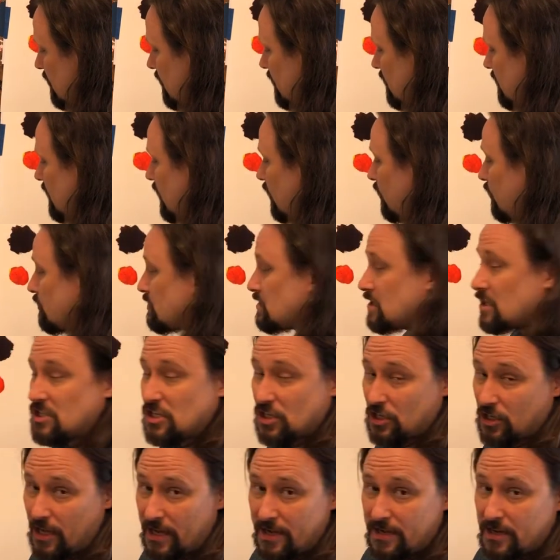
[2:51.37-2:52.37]
Yellow is such a
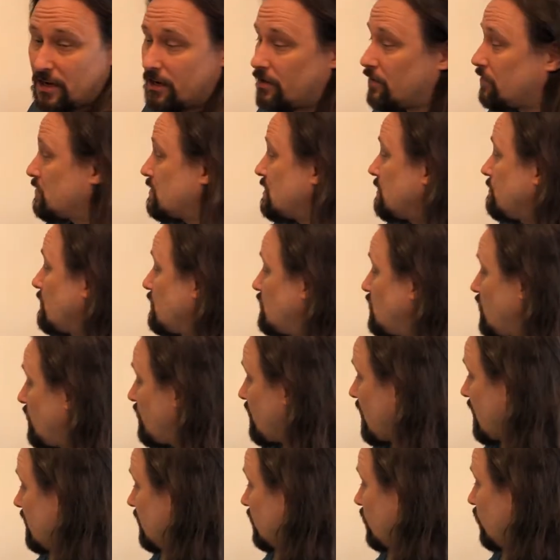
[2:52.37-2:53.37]
light color, sometimes you have to
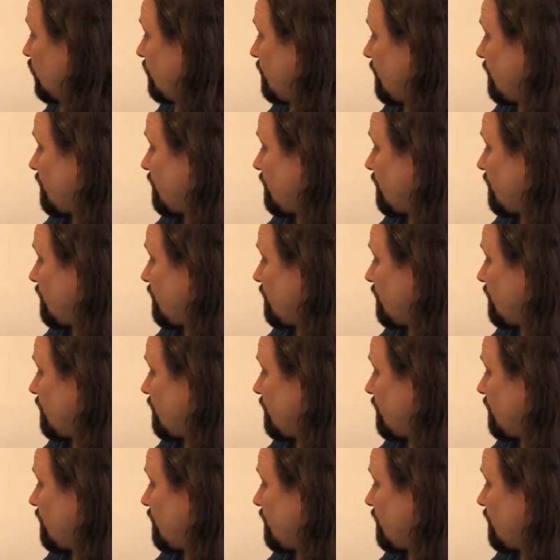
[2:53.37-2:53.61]
add a little bit